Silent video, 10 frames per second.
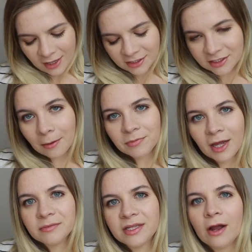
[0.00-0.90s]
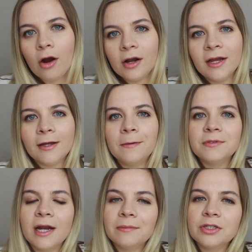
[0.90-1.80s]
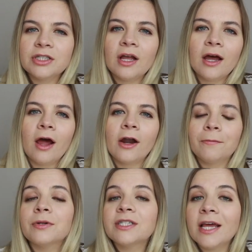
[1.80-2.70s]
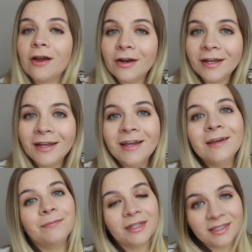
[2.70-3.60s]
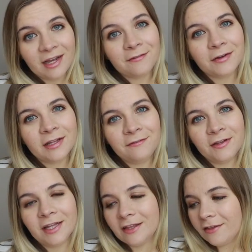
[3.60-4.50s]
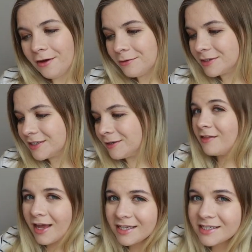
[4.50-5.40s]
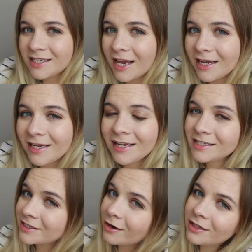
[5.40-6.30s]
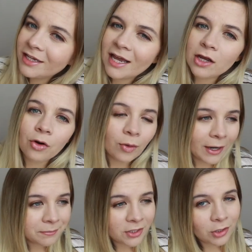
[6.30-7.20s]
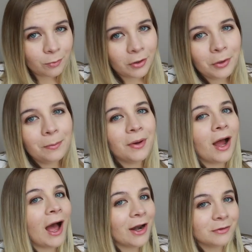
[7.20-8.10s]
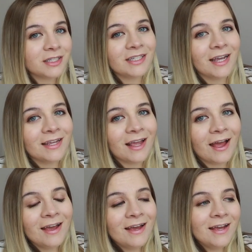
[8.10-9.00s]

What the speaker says: that sometimes they are hiccups and I'm just not 100% on it, but definitely feeling those. They say he's starting to get cramped in the womb, but I don't see it yet.